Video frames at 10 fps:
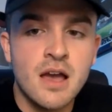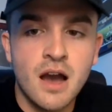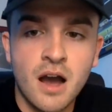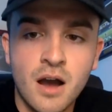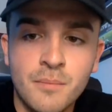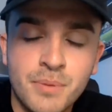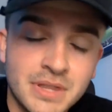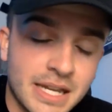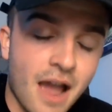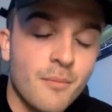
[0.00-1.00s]
But
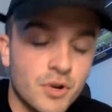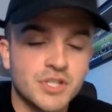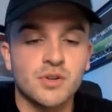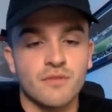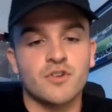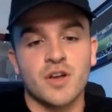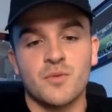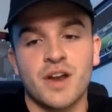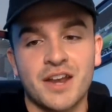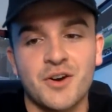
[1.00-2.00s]
the Cowboys do have a great
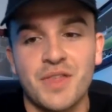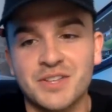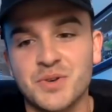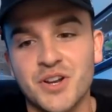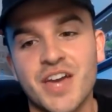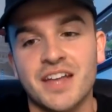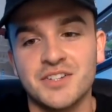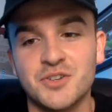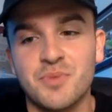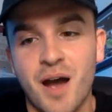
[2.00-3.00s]
one. I know that's where you're getting
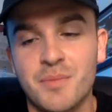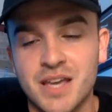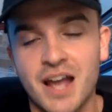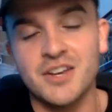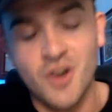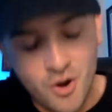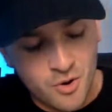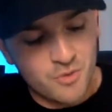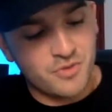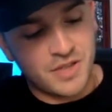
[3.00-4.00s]
to, Poppy. I
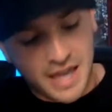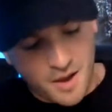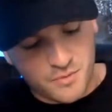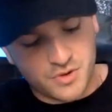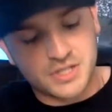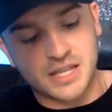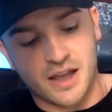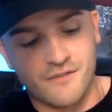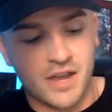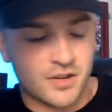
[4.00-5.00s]
know the Cowboys, they
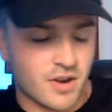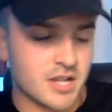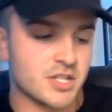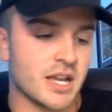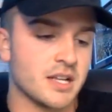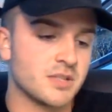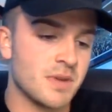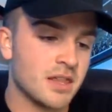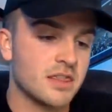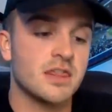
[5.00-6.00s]
got Van Der Esch, they got
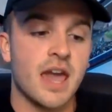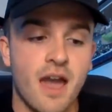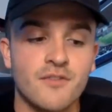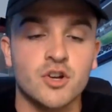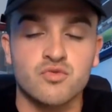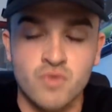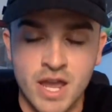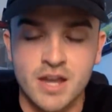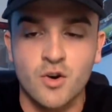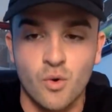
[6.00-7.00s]
Smith. They have a
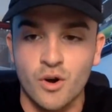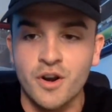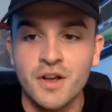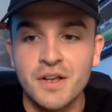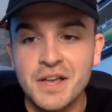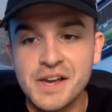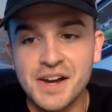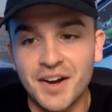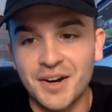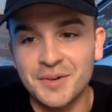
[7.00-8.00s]
great core.
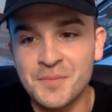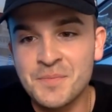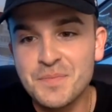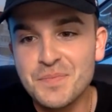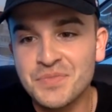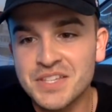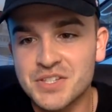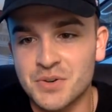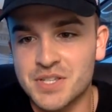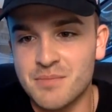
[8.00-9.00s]

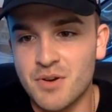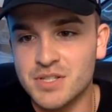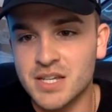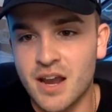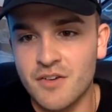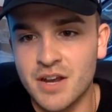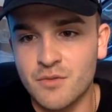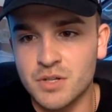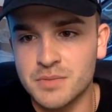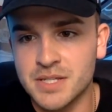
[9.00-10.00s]
Sonora said Boston, Kyrie never
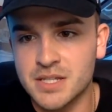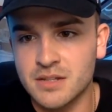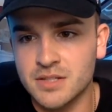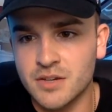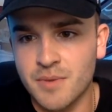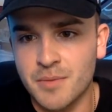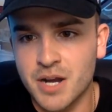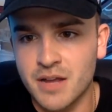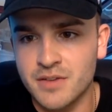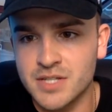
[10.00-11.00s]
wanted to be a Celtic. Remember
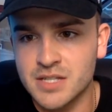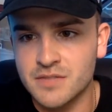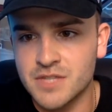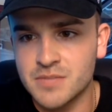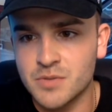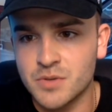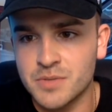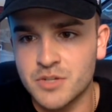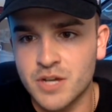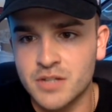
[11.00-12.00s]
Kyrie's list of teams he wanted to
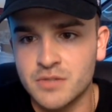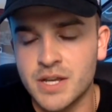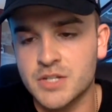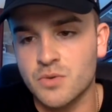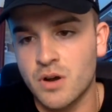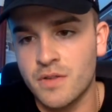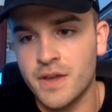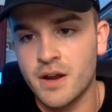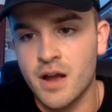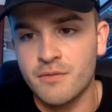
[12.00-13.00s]
be traded to? Knicks were on
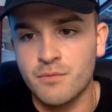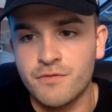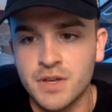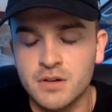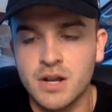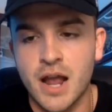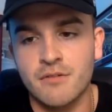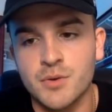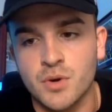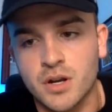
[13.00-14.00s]
there. I feel
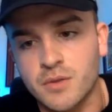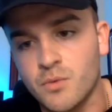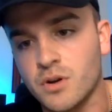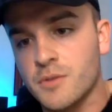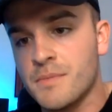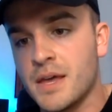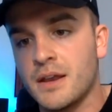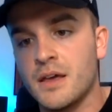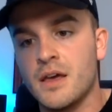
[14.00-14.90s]
Kyrie will commit.